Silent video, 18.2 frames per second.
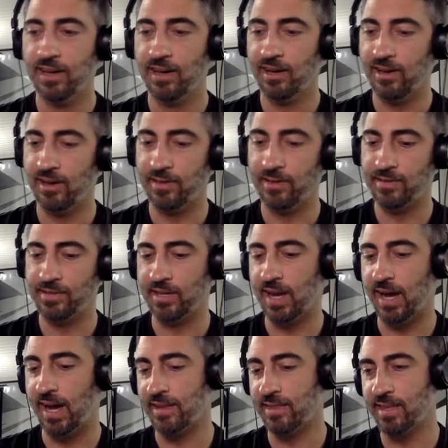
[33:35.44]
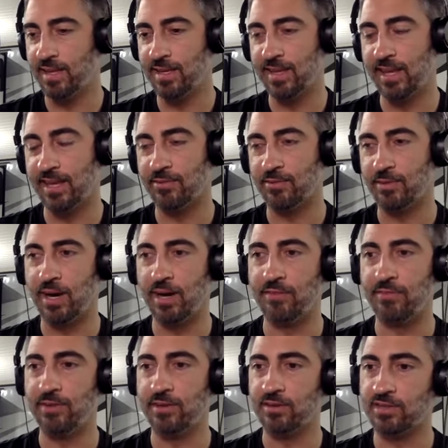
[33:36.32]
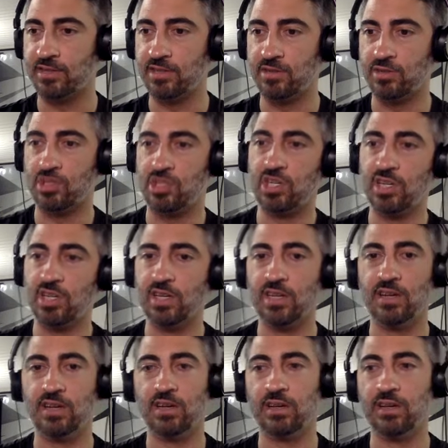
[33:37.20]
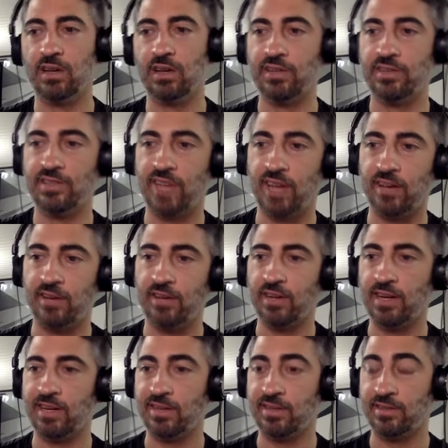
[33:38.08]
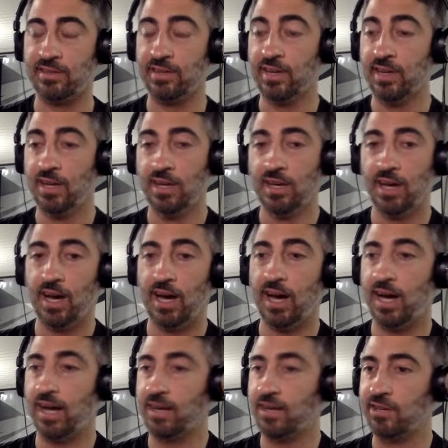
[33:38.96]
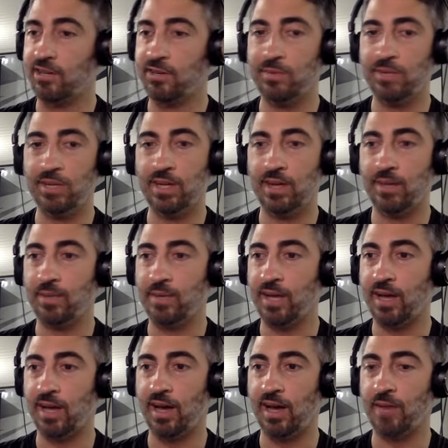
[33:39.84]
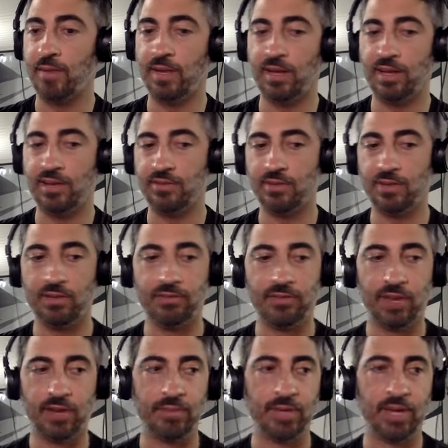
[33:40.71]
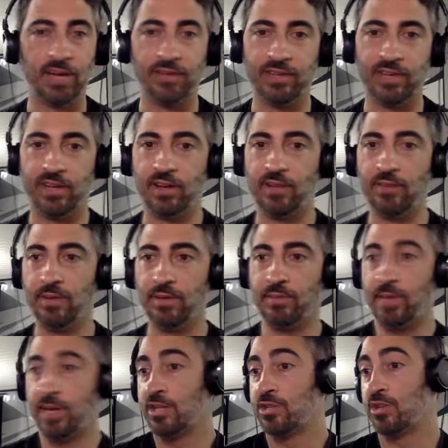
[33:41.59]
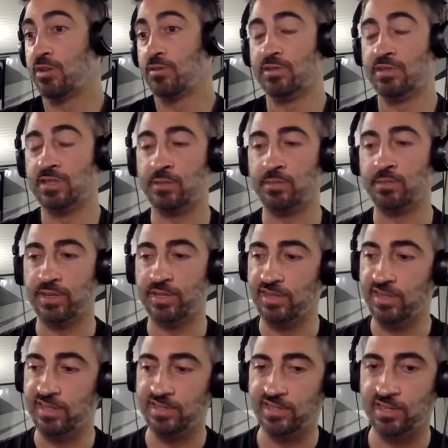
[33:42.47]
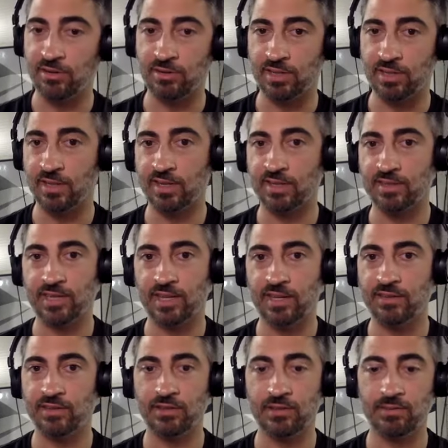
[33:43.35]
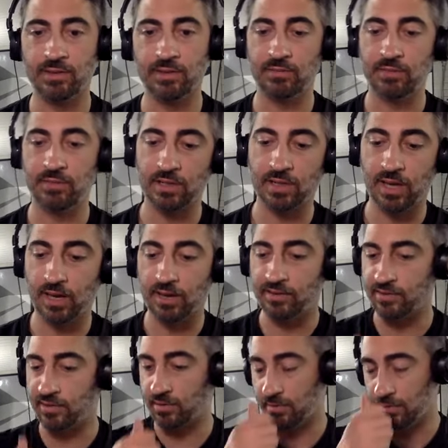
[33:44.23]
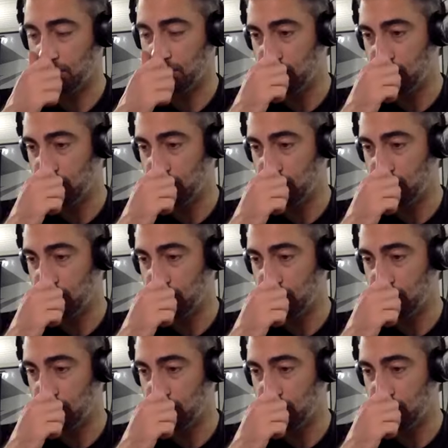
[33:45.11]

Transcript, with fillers: I think that's why I felt so shitty on Saturday, because hot, humid. I mean, I bet I sweated 5 pounds out. My shirt was completely soaked. And like I said, I was only running one class.